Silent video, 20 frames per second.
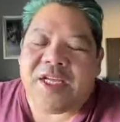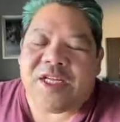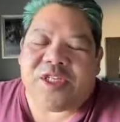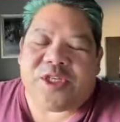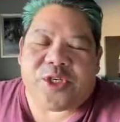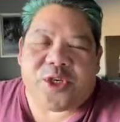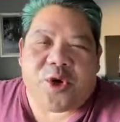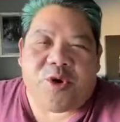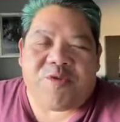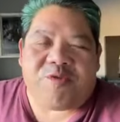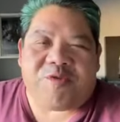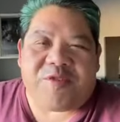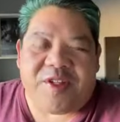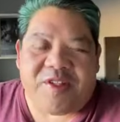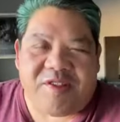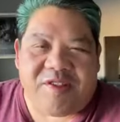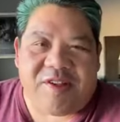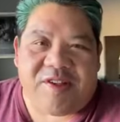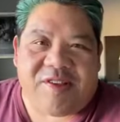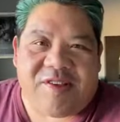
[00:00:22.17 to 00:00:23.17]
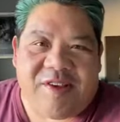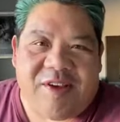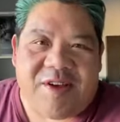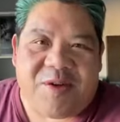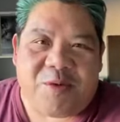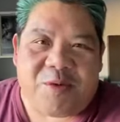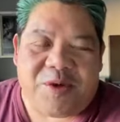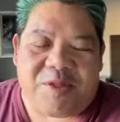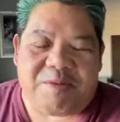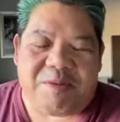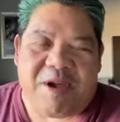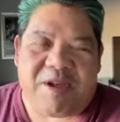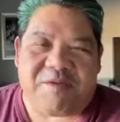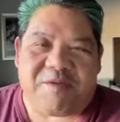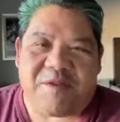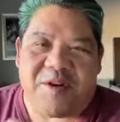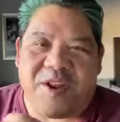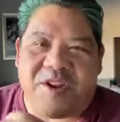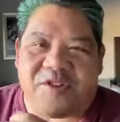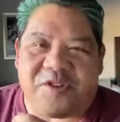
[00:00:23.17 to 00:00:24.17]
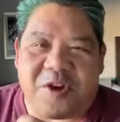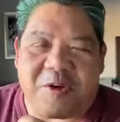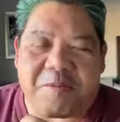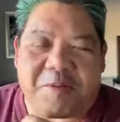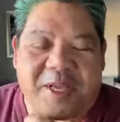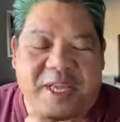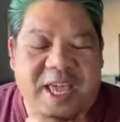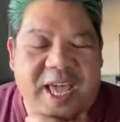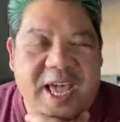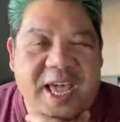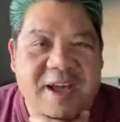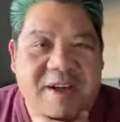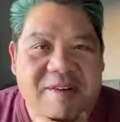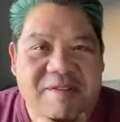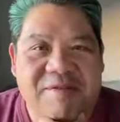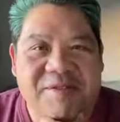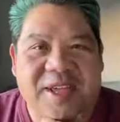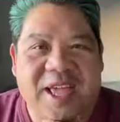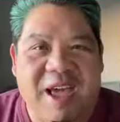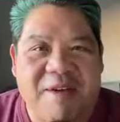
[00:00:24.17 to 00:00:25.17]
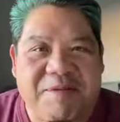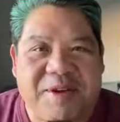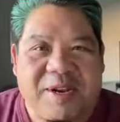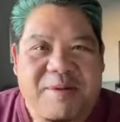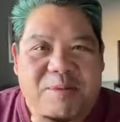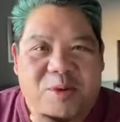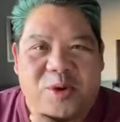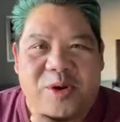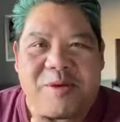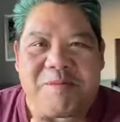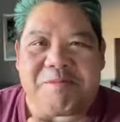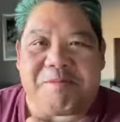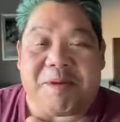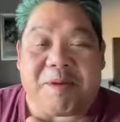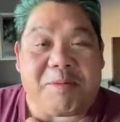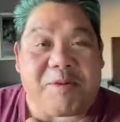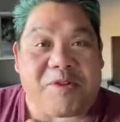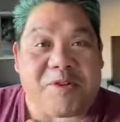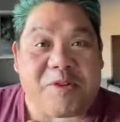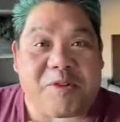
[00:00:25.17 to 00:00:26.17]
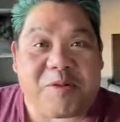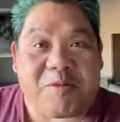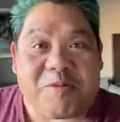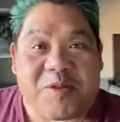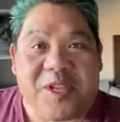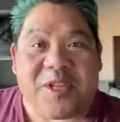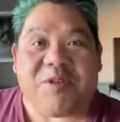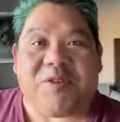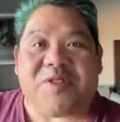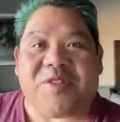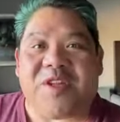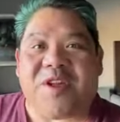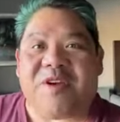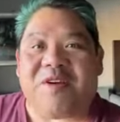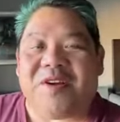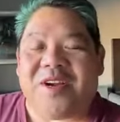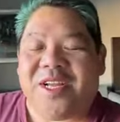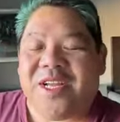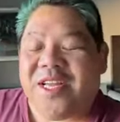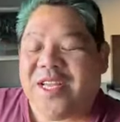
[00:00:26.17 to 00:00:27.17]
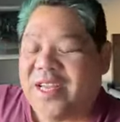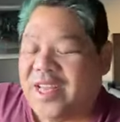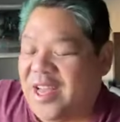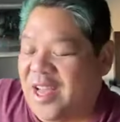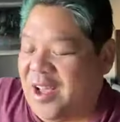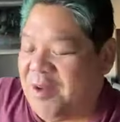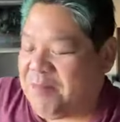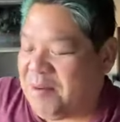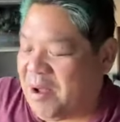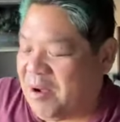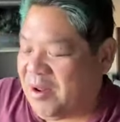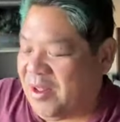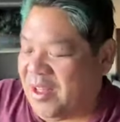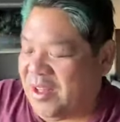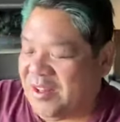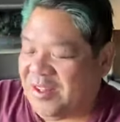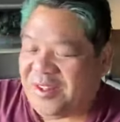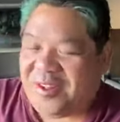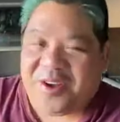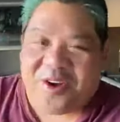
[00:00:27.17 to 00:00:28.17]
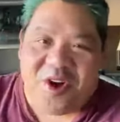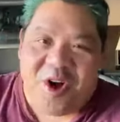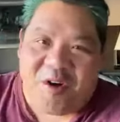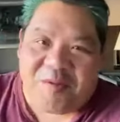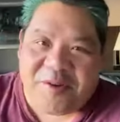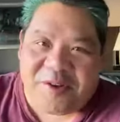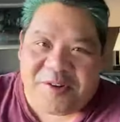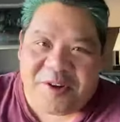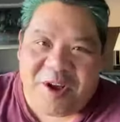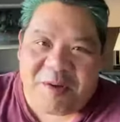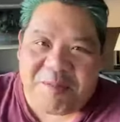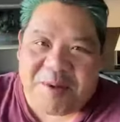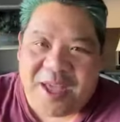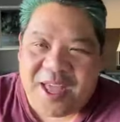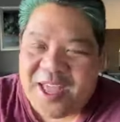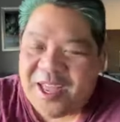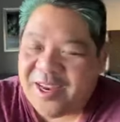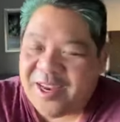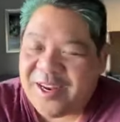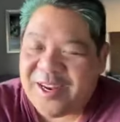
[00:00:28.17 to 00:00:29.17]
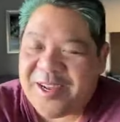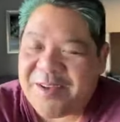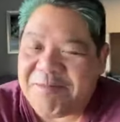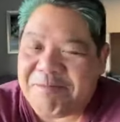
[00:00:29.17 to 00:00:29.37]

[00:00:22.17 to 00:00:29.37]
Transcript: to go visit with my friend John Piquet of Cafe de Bola. Maybe shoot some videos there about his coffee shop. And